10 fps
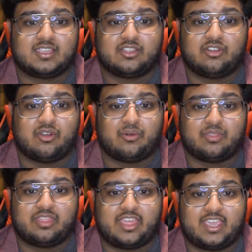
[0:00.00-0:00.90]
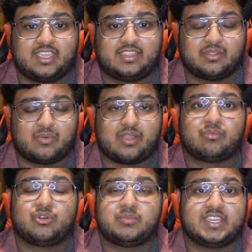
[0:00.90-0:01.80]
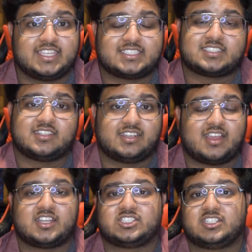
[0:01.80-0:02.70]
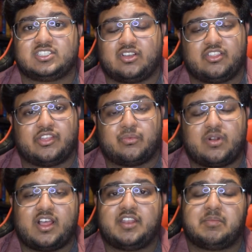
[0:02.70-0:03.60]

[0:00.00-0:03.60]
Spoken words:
The Red Room is Natasha is on the run,